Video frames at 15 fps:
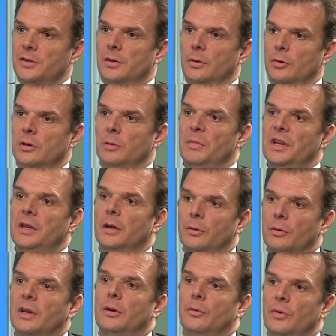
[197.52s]
social media
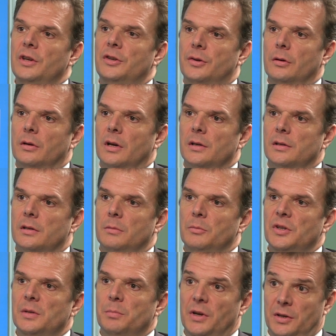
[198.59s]
you can reach your
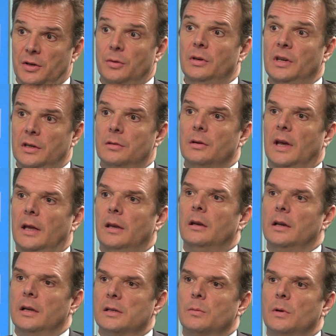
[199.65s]
customers, but you need to
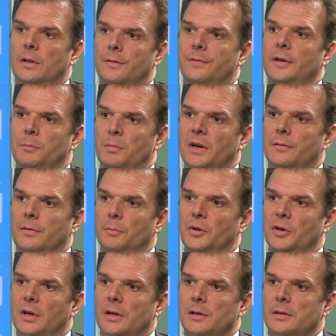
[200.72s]
handle as well the feedback from
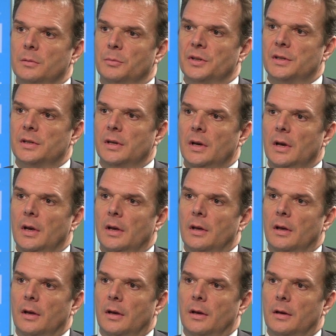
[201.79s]
your customers
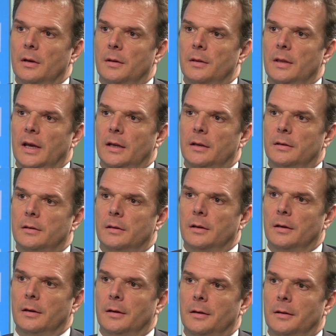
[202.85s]

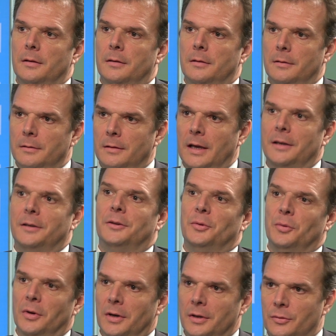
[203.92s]
that
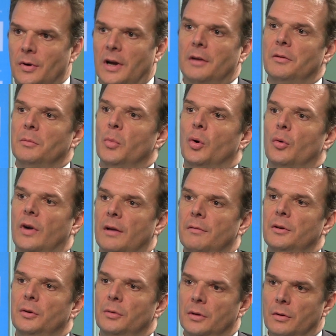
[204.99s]
you are driving more
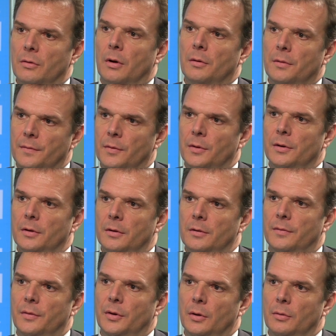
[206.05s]
revenue and growth for
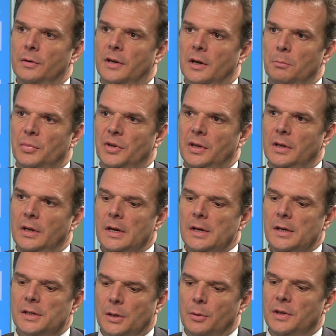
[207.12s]
your own company.
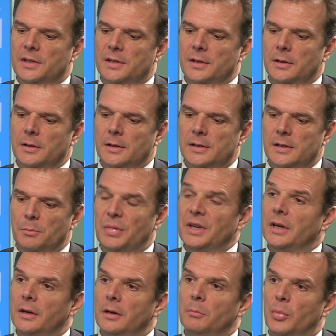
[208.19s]
So it's a
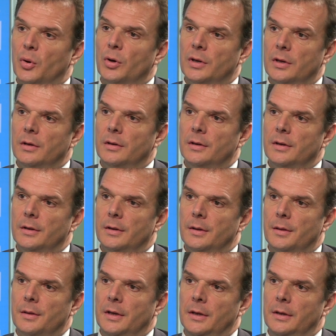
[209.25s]
big and important
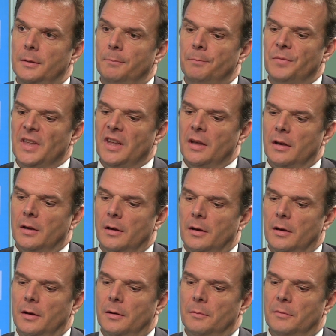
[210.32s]
thing
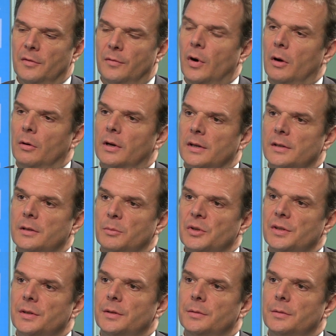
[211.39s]
for our customers.